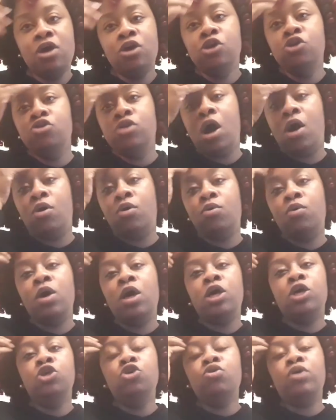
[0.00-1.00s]
You
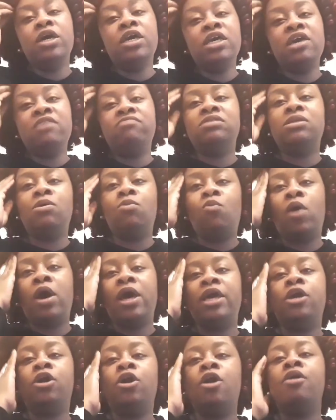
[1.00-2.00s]
can give
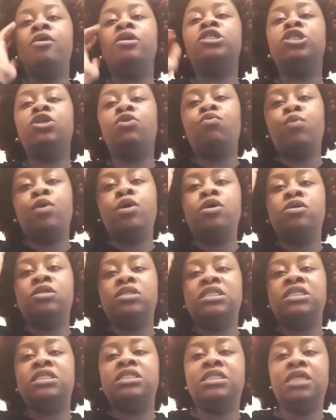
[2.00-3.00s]
someone encouraging
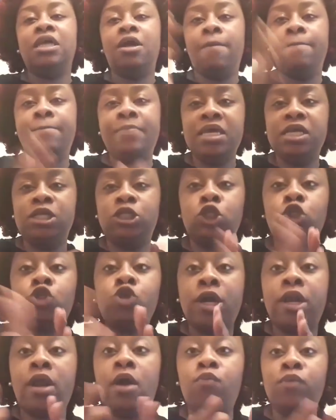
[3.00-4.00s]
words and still be
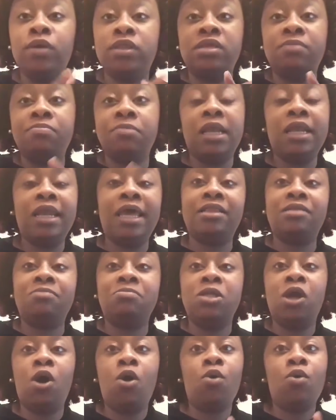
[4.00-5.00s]
straight up with them to let
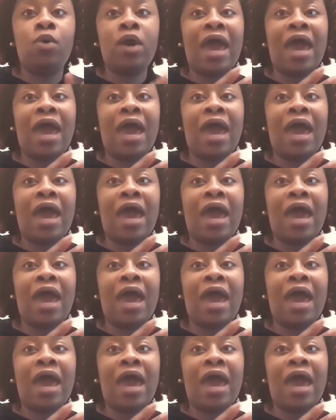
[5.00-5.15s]
them know,